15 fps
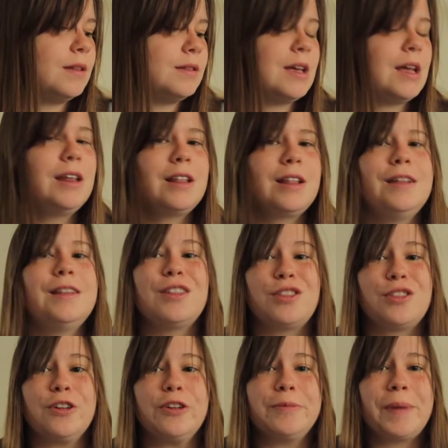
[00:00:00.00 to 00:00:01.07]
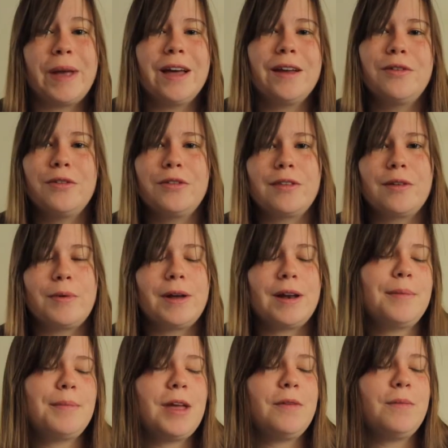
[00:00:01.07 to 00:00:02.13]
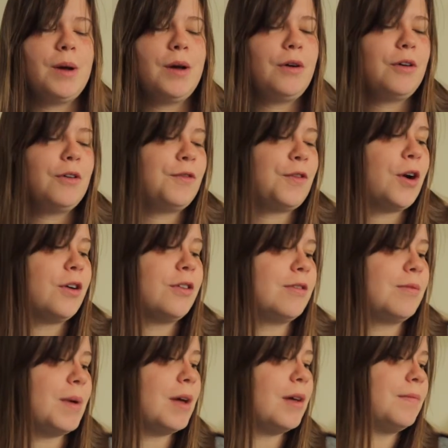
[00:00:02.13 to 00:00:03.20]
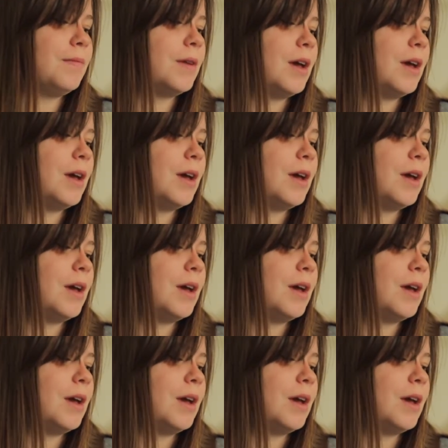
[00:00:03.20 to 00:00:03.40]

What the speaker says: technically the third panel is the one I made first, but